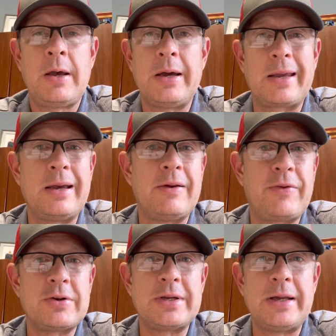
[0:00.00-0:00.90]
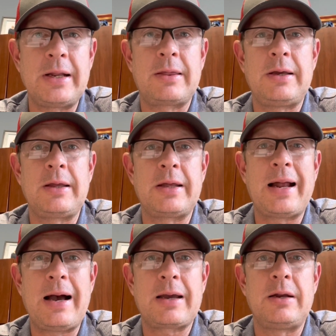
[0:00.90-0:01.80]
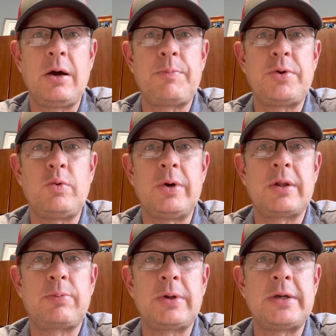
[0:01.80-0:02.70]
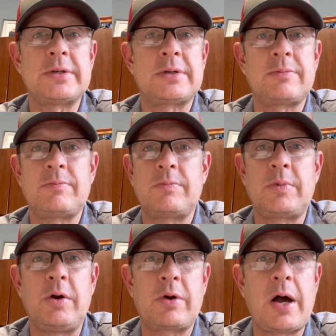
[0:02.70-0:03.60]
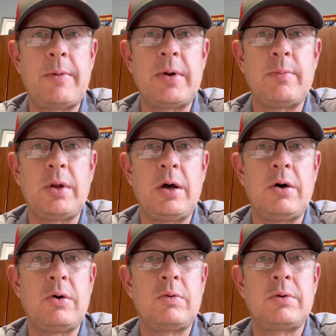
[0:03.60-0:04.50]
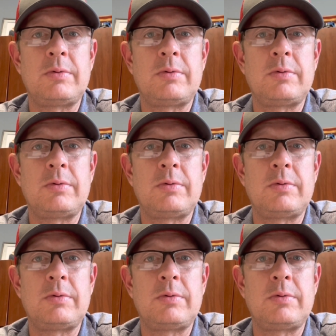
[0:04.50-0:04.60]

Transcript: Again, if there's anything that I can help you with, please, you know, comment below,